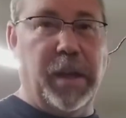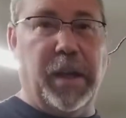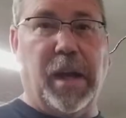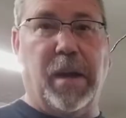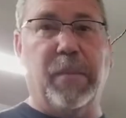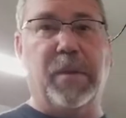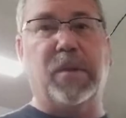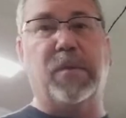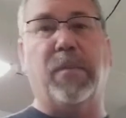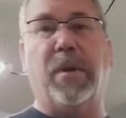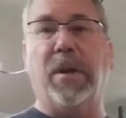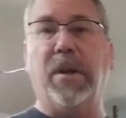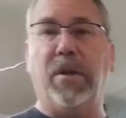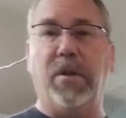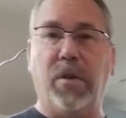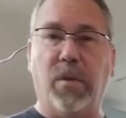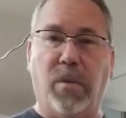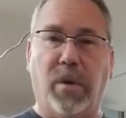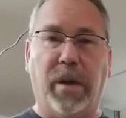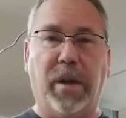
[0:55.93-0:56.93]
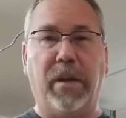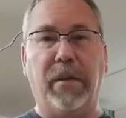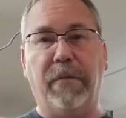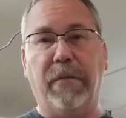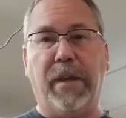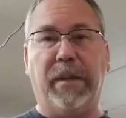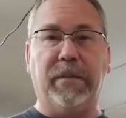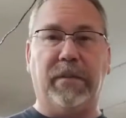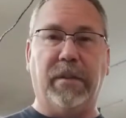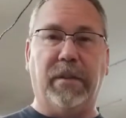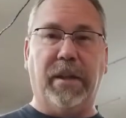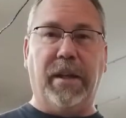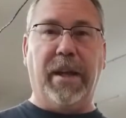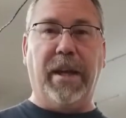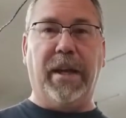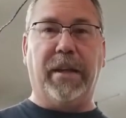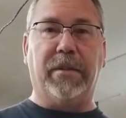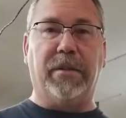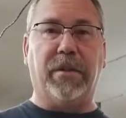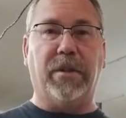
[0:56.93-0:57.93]
how much money do you want to invest in the
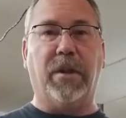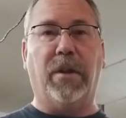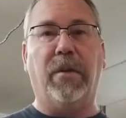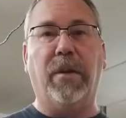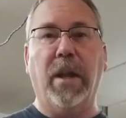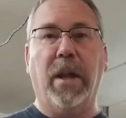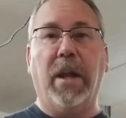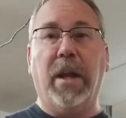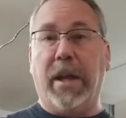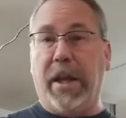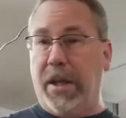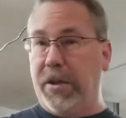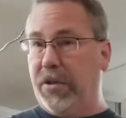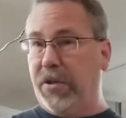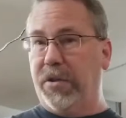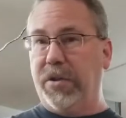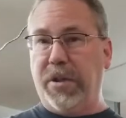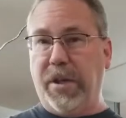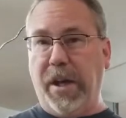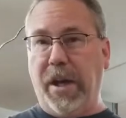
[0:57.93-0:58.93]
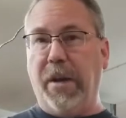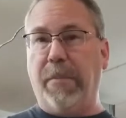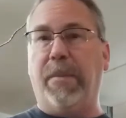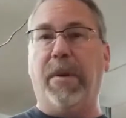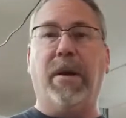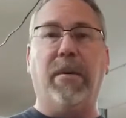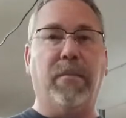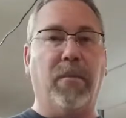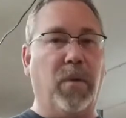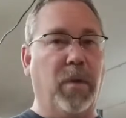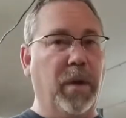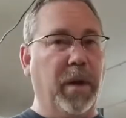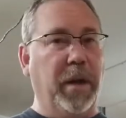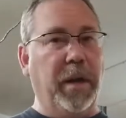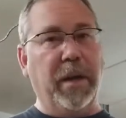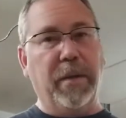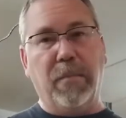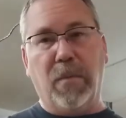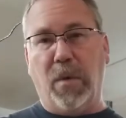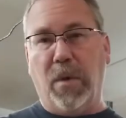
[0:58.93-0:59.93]
heads? You know, engines and air pump, more air
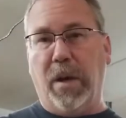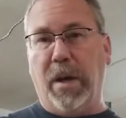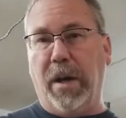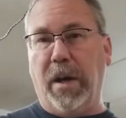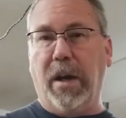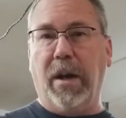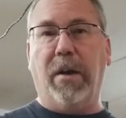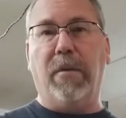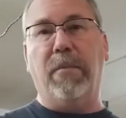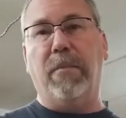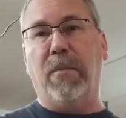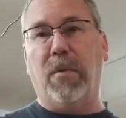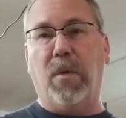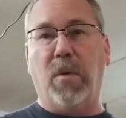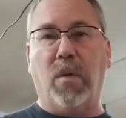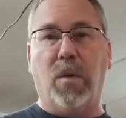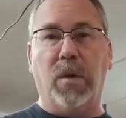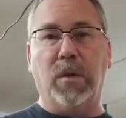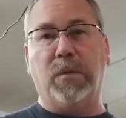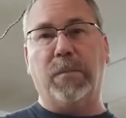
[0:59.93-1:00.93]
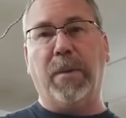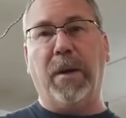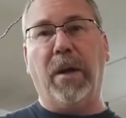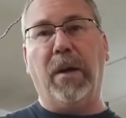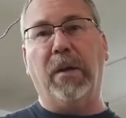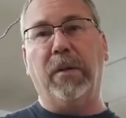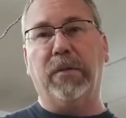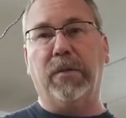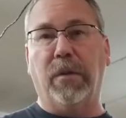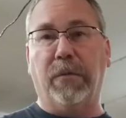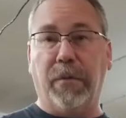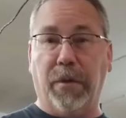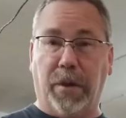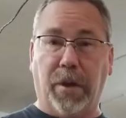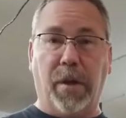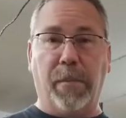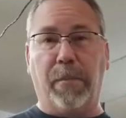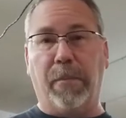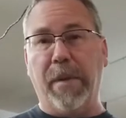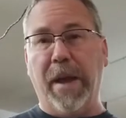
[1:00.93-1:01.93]
in, more air out, more horsepower. So if you're
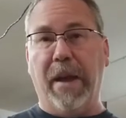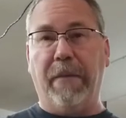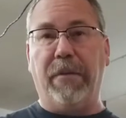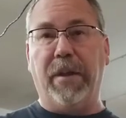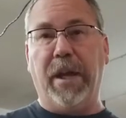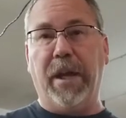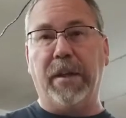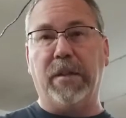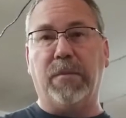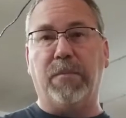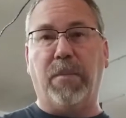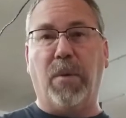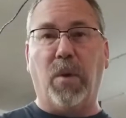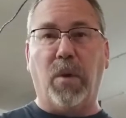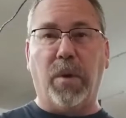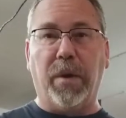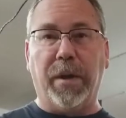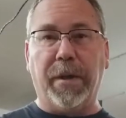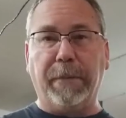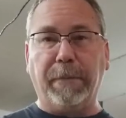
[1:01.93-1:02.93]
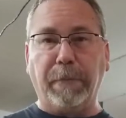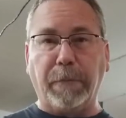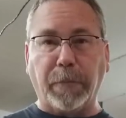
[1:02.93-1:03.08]
going to have the heads ported,